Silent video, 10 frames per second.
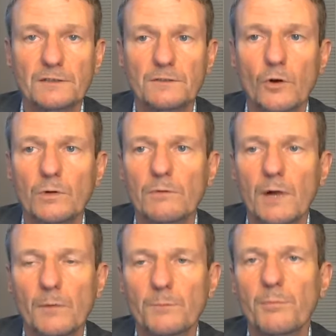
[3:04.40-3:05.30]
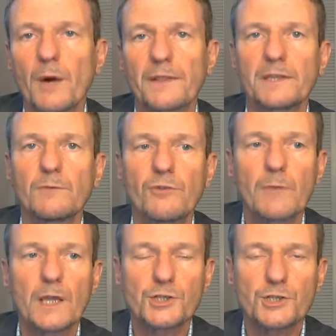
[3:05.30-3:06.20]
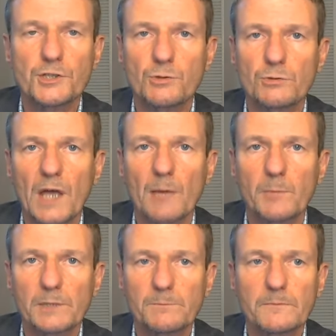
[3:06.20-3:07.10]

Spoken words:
overwhelmed by the information tsunami.